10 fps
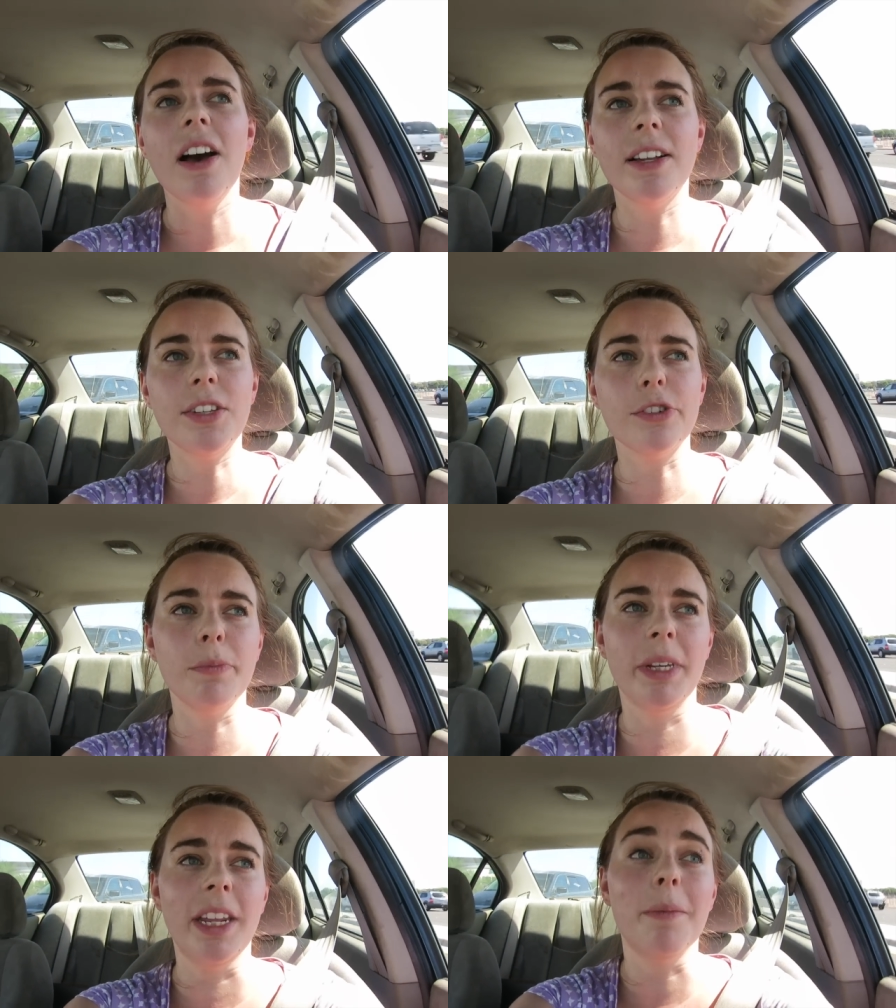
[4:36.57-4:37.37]
on
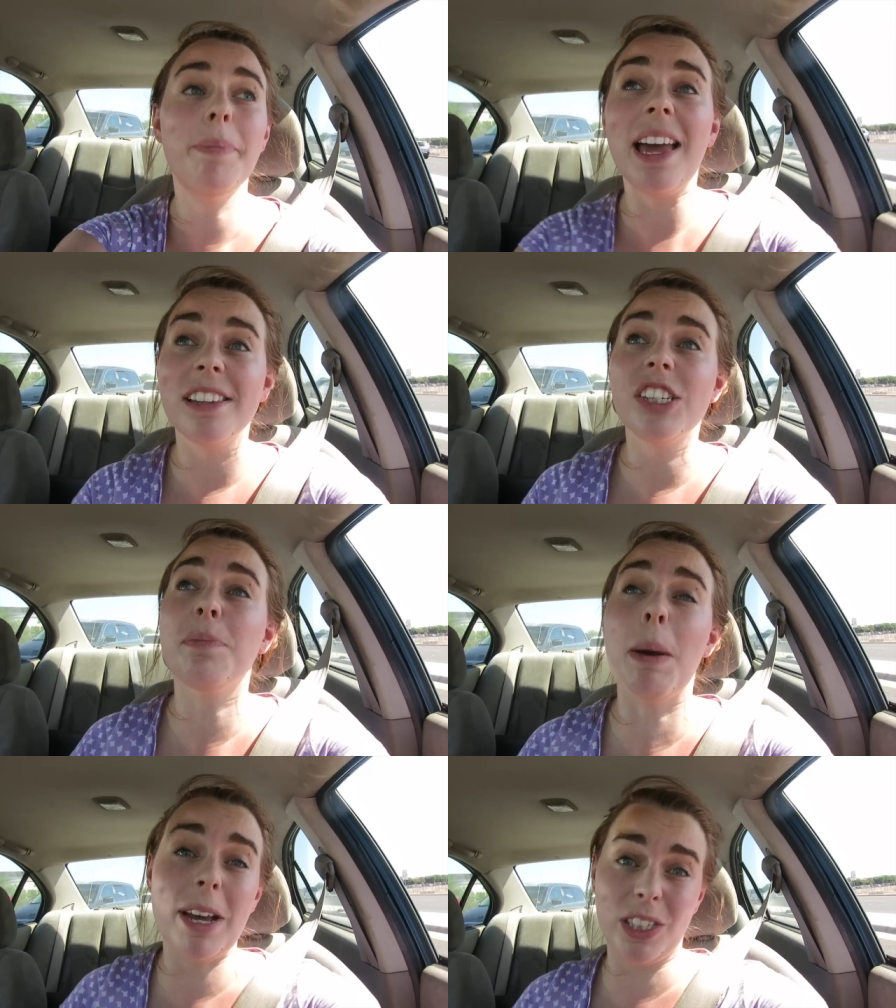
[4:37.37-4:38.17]
social media, but
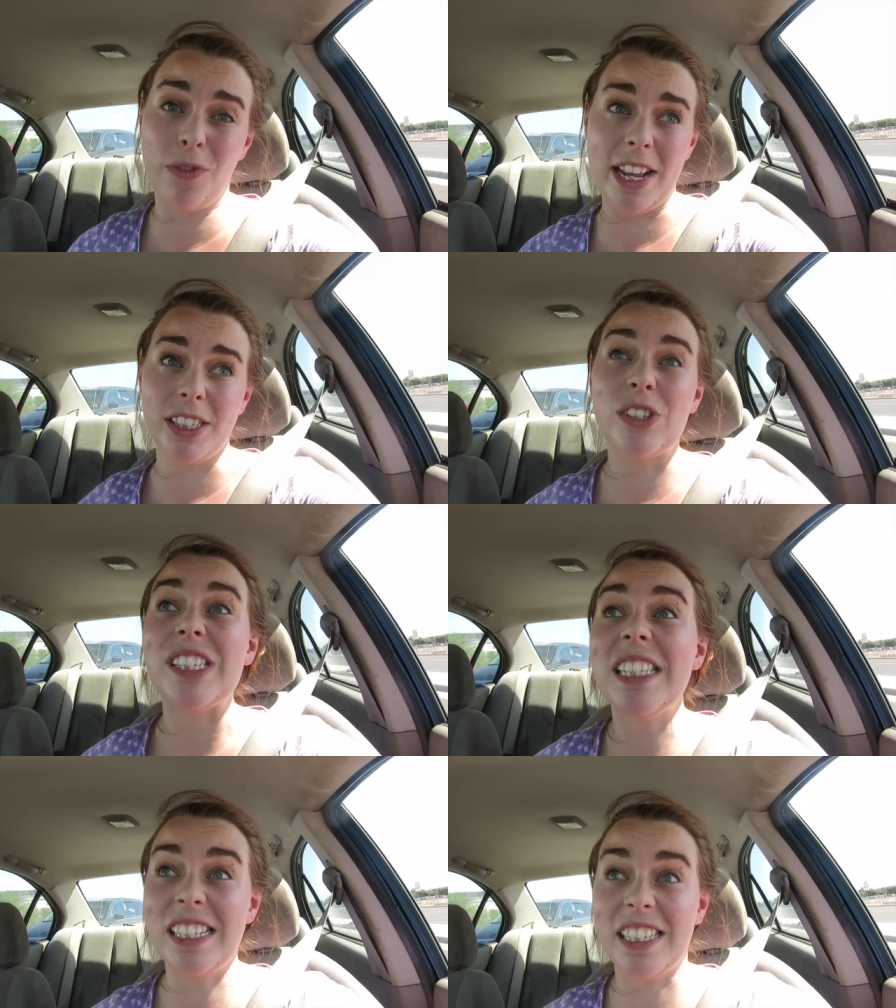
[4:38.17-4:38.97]
she's my best friend, so
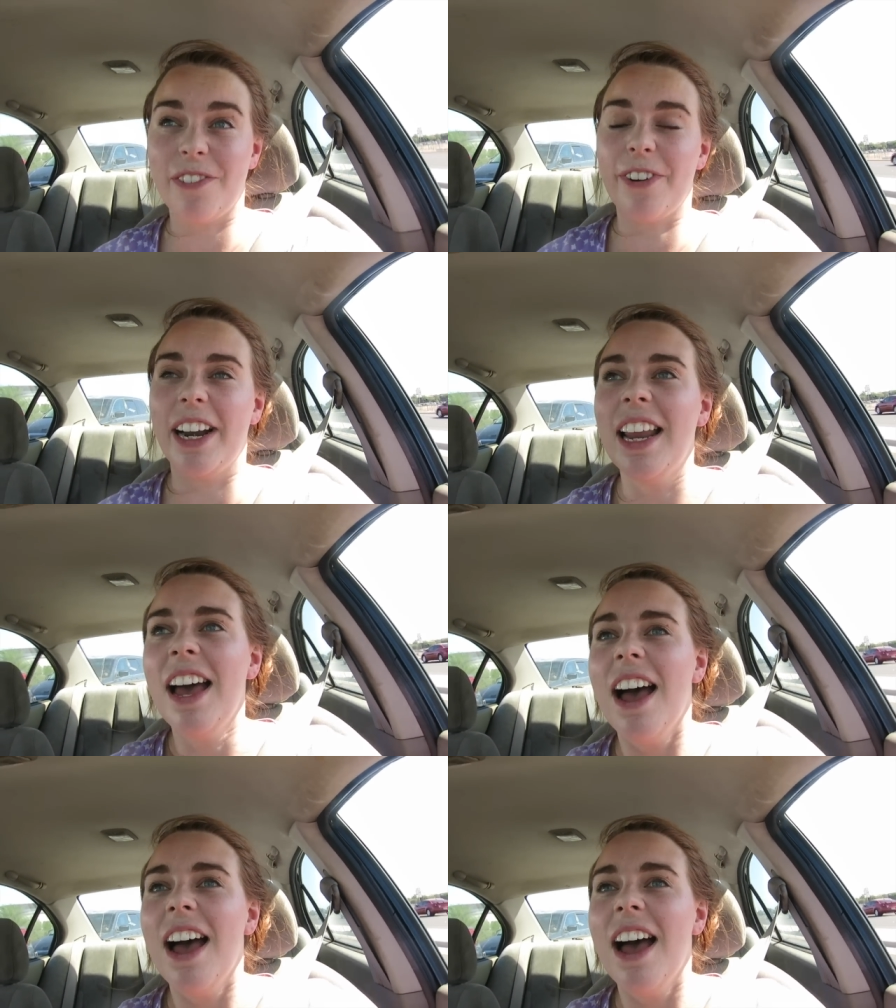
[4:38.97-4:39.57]
it's a little different.